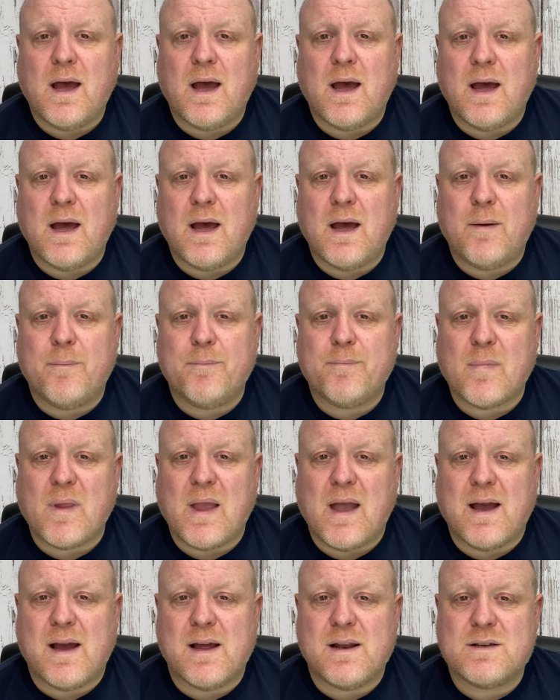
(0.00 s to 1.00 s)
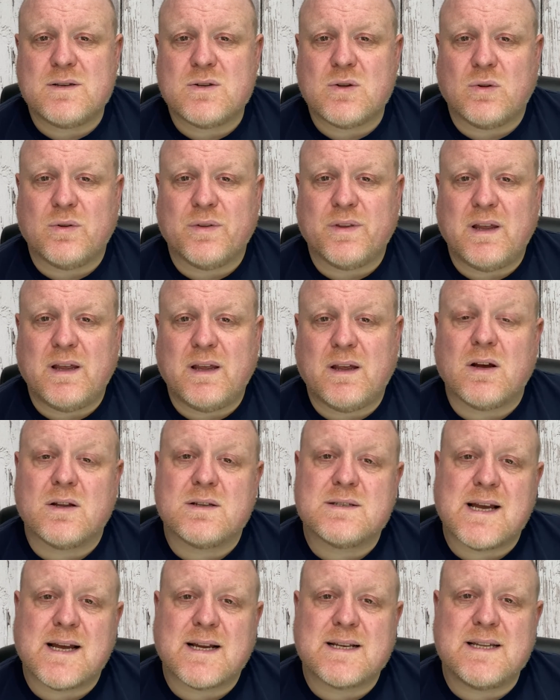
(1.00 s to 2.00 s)
um, and all the
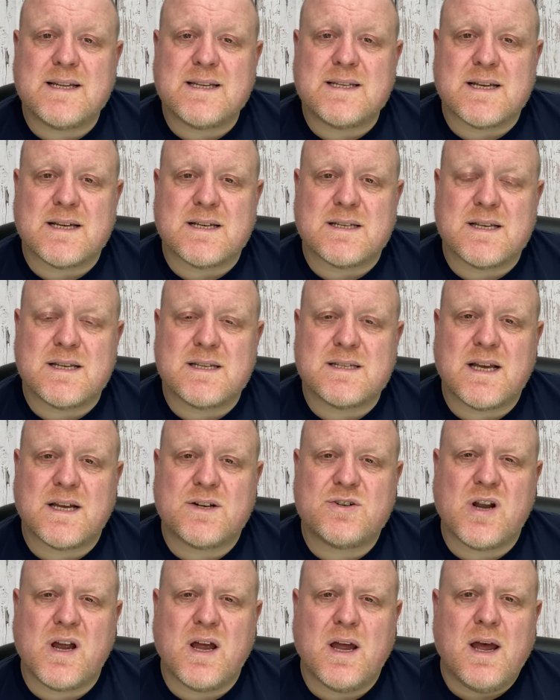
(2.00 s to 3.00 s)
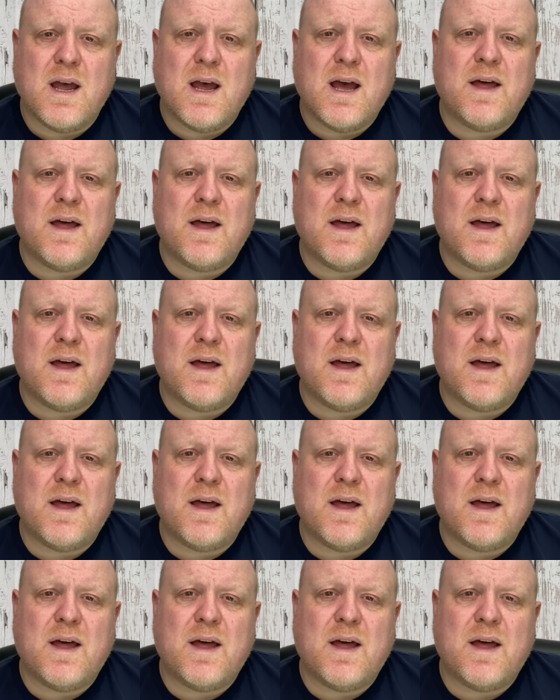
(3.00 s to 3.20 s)
contact details, et cetera.